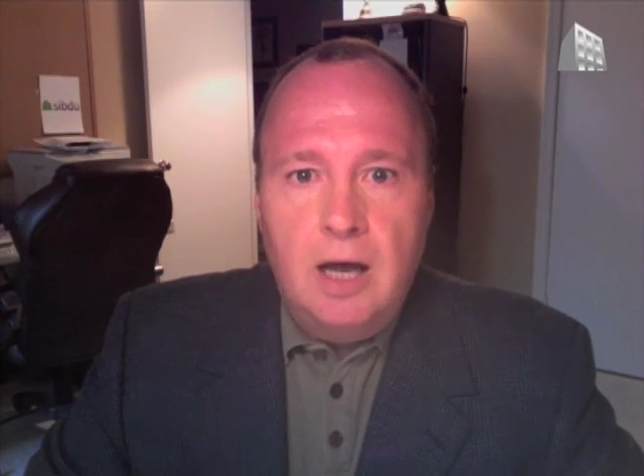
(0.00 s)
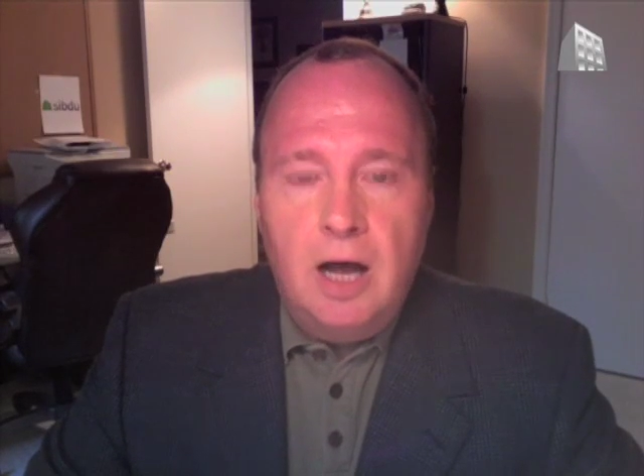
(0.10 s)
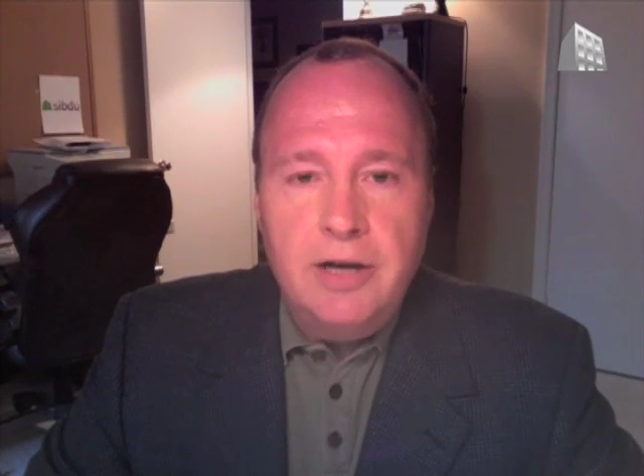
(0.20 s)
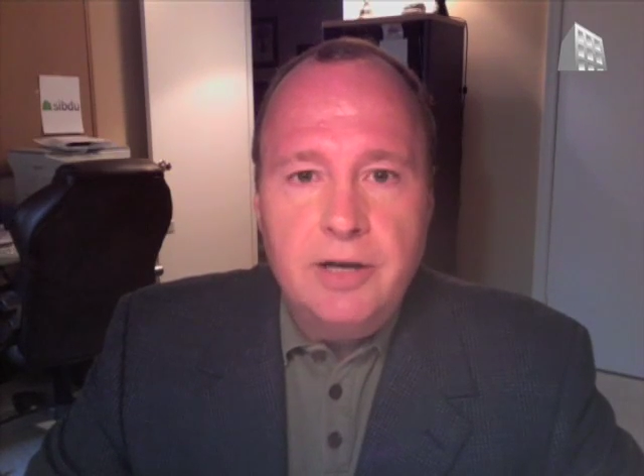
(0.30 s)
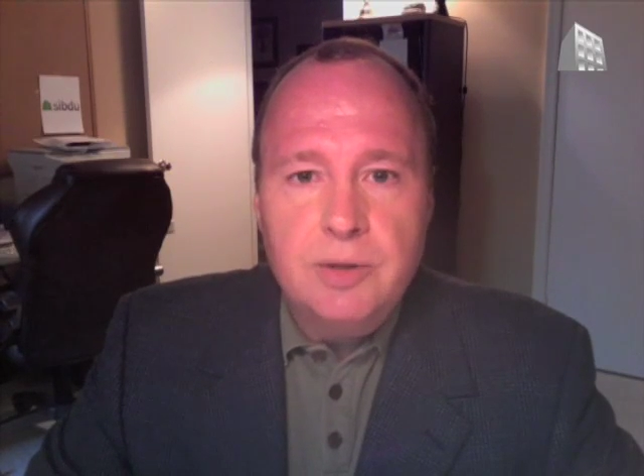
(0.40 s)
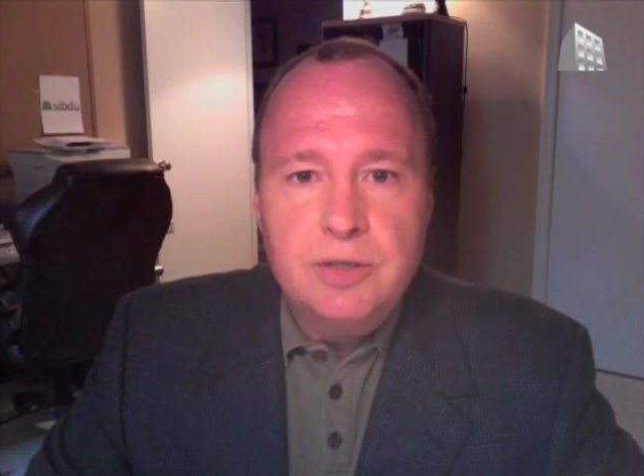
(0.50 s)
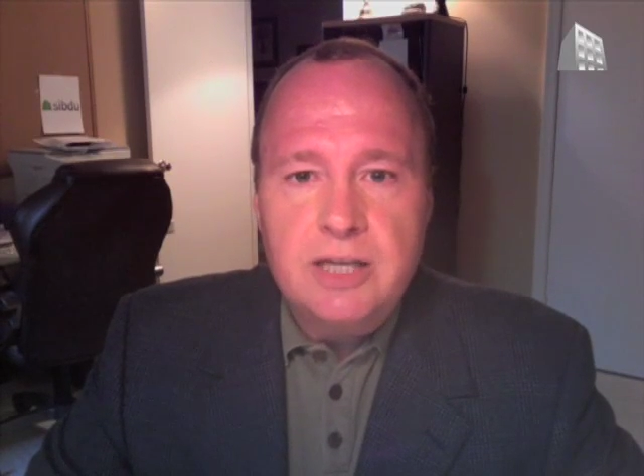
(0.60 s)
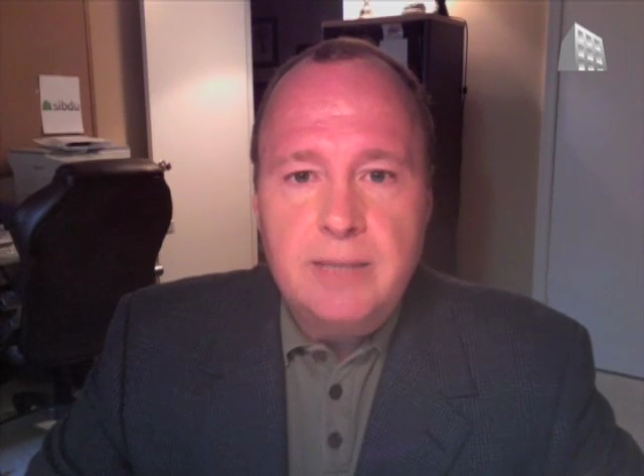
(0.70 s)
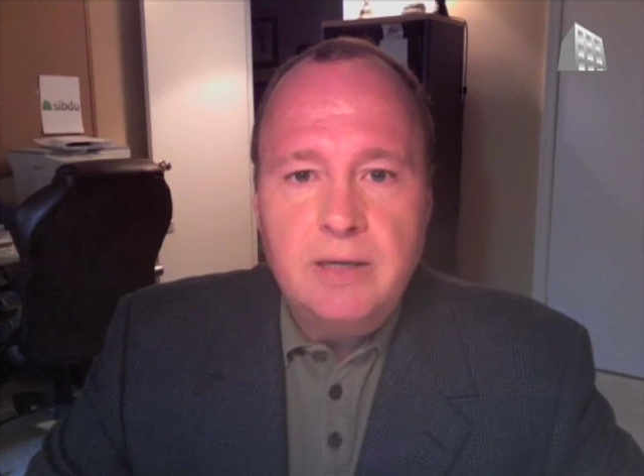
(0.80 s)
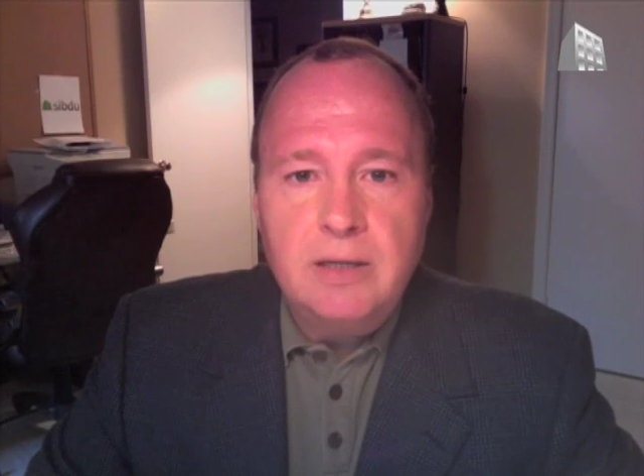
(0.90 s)
Another
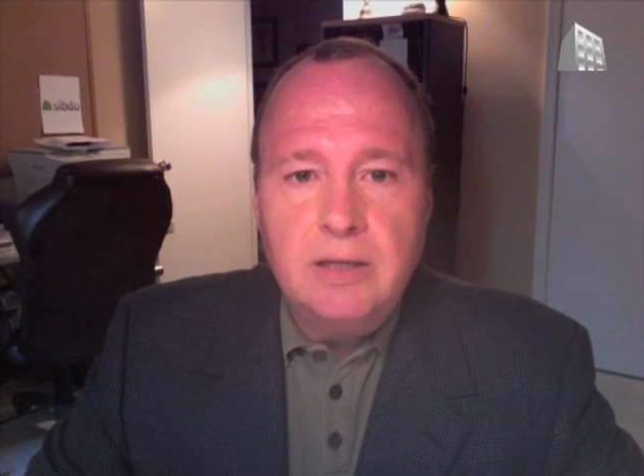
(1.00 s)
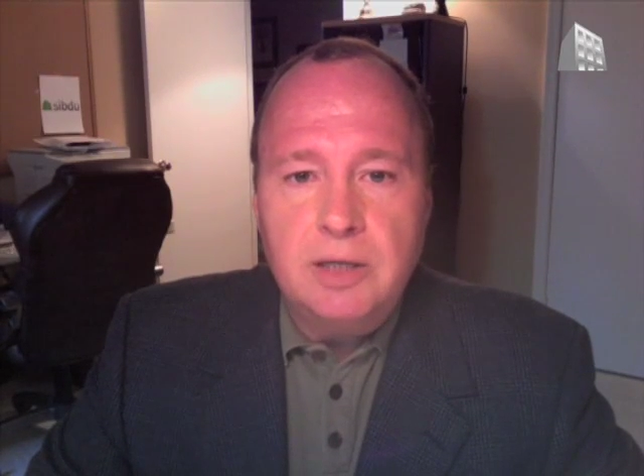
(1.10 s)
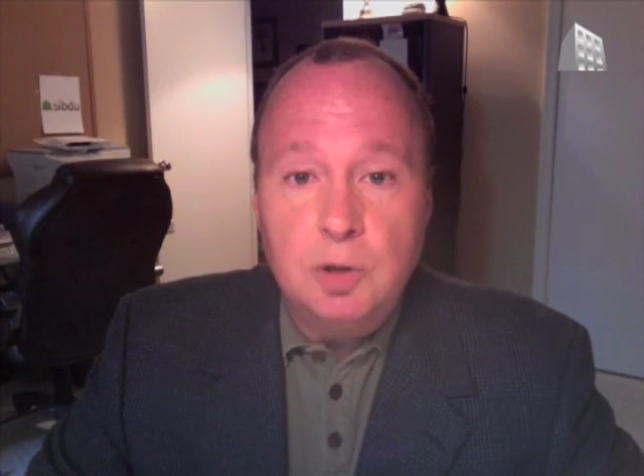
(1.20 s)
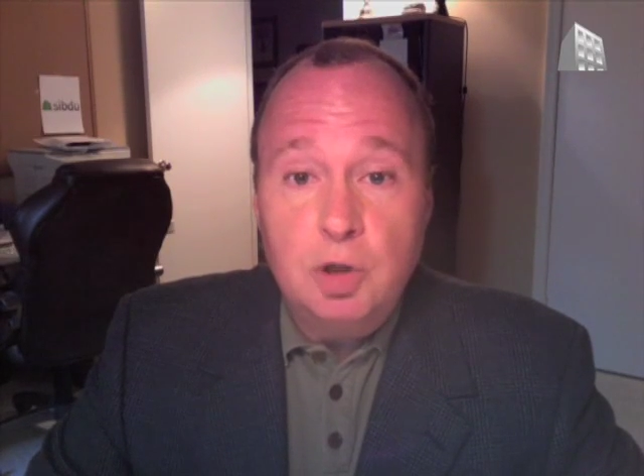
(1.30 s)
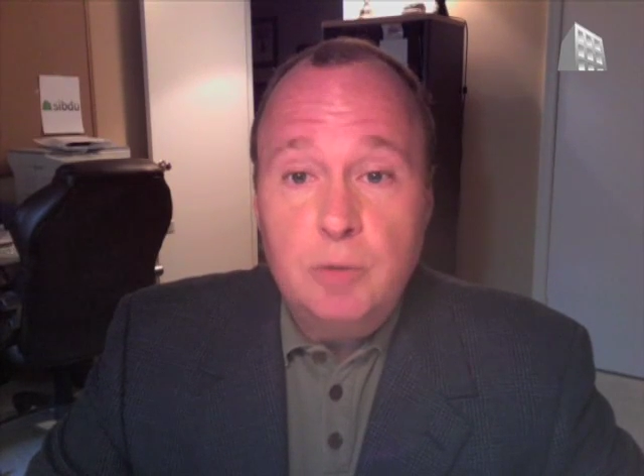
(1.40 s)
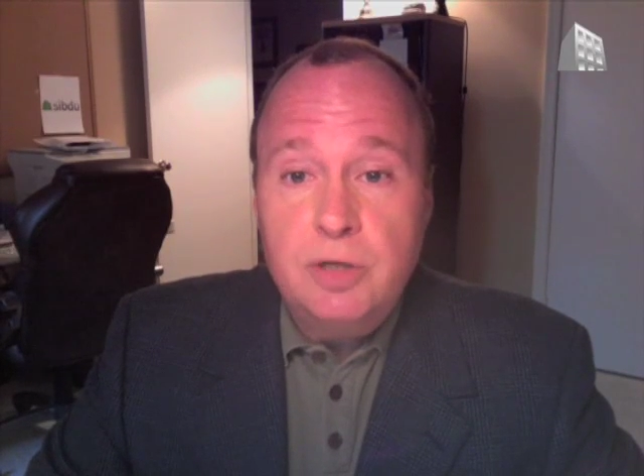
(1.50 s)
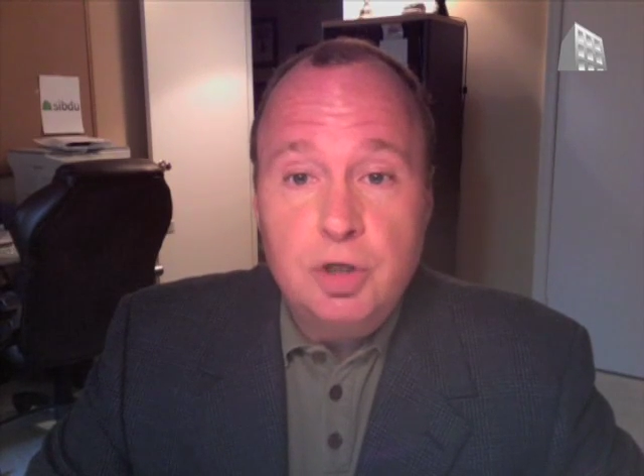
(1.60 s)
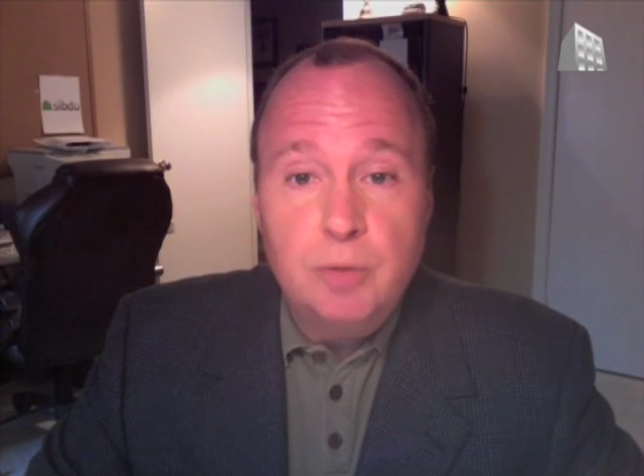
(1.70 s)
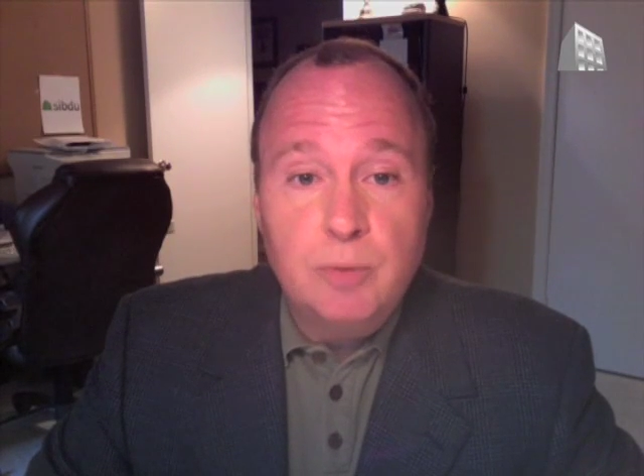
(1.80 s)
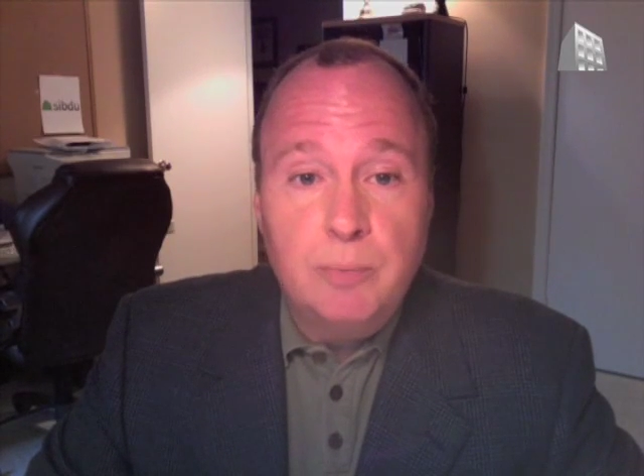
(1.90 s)
seemingly gloom and
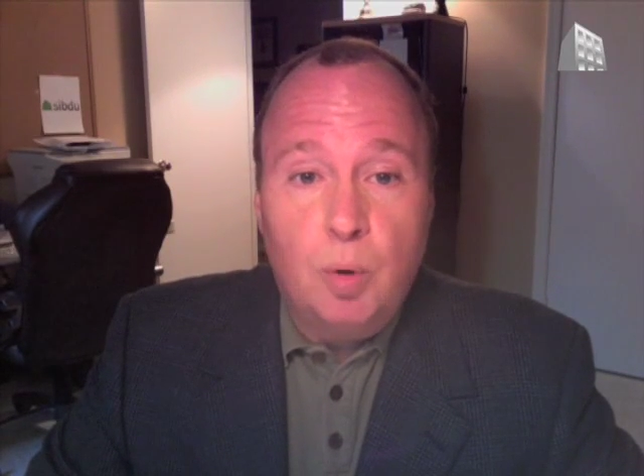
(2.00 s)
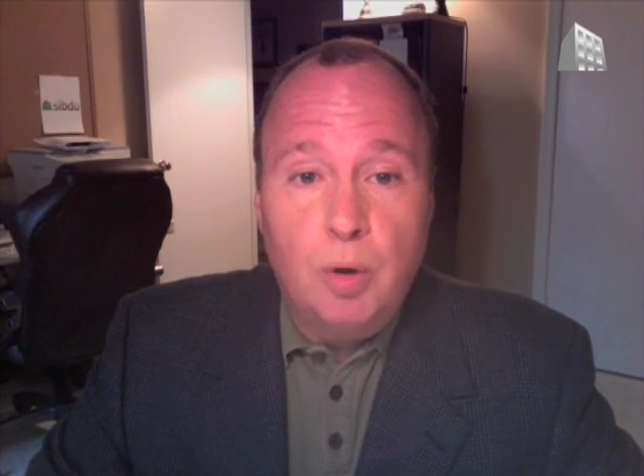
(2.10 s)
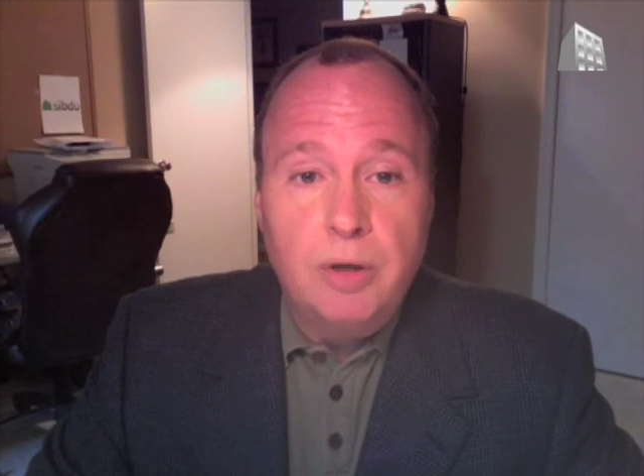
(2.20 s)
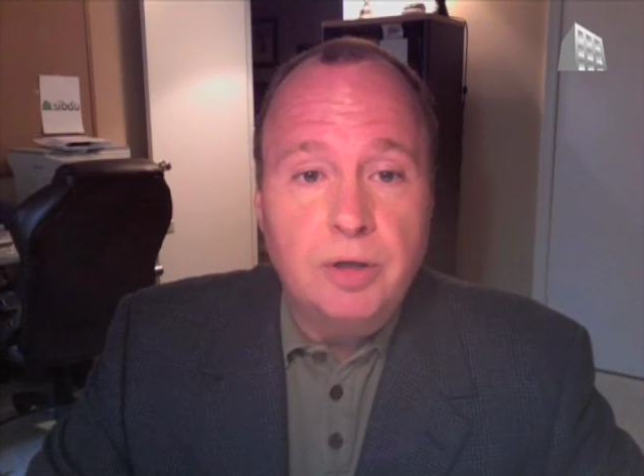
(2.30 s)
doom report